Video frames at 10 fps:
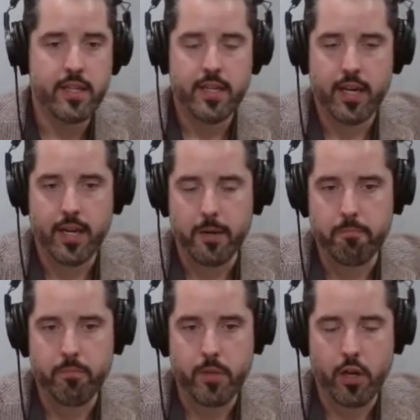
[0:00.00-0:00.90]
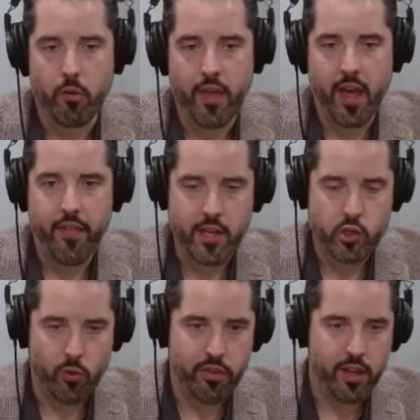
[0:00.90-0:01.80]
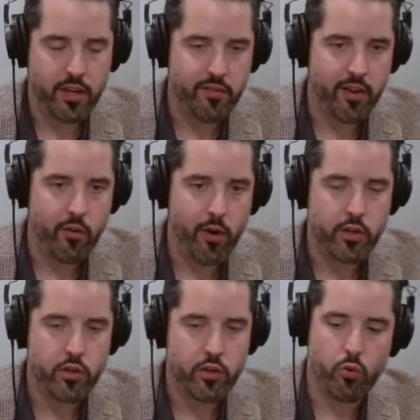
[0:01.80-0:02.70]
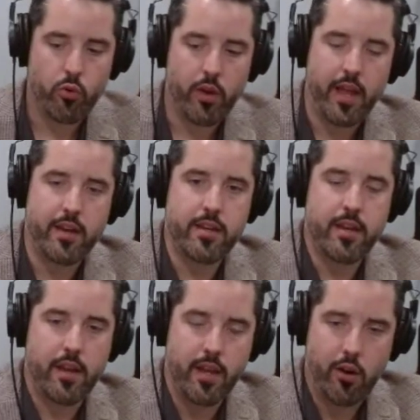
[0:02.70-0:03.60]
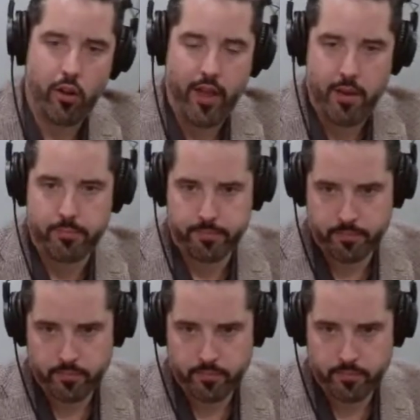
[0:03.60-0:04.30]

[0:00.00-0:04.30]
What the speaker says: that sort of thing, divine right to rule, and all that.